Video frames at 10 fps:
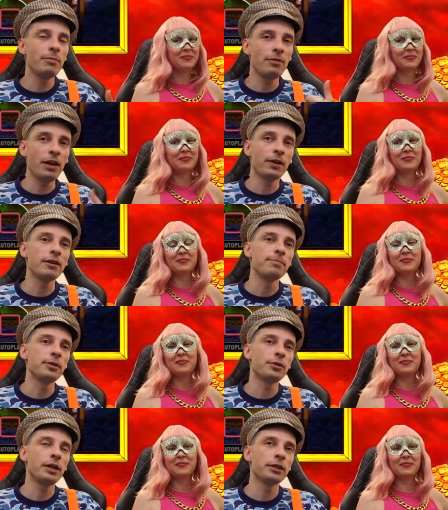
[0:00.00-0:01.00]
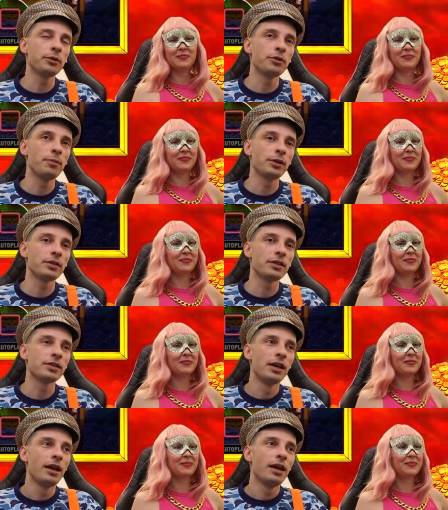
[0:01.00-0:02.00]
Speaker 1: wife helped me to collect all those
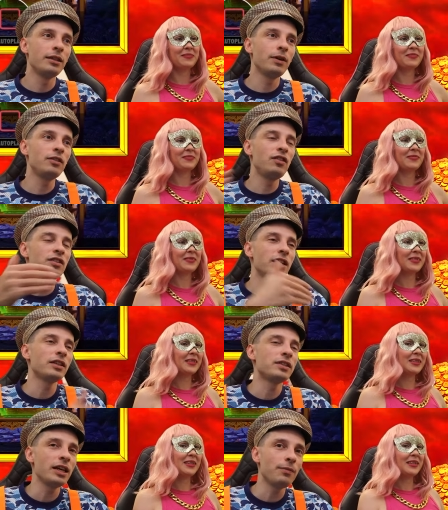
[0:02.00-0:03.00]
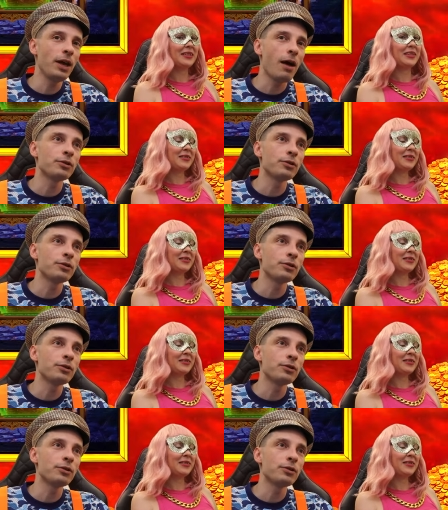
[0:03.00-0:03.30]
bonuses, and when she said it that way, I was